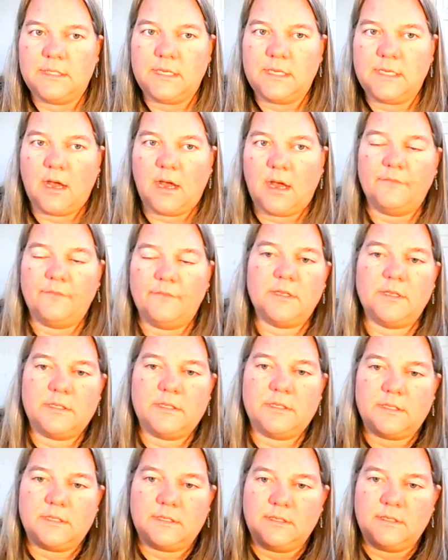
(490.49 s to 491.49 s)

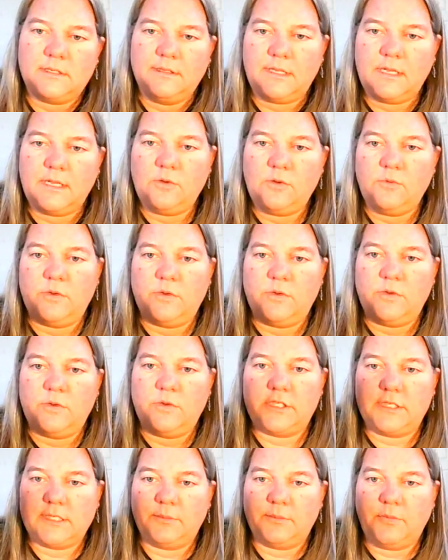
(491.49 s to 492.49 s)
obvious thing, which is
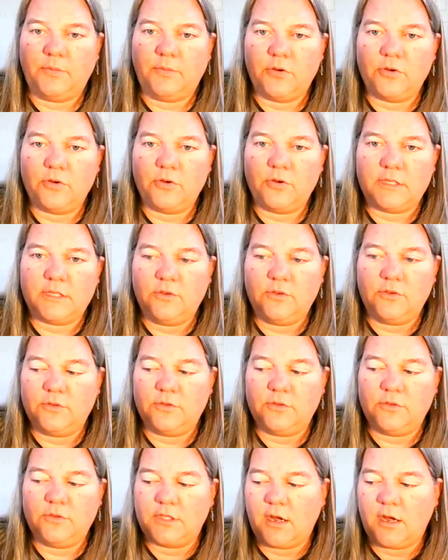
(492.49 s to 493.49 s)
like the person who's
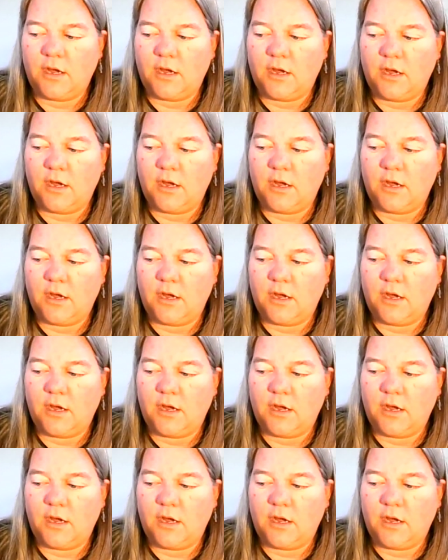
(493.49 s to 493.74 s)
talking,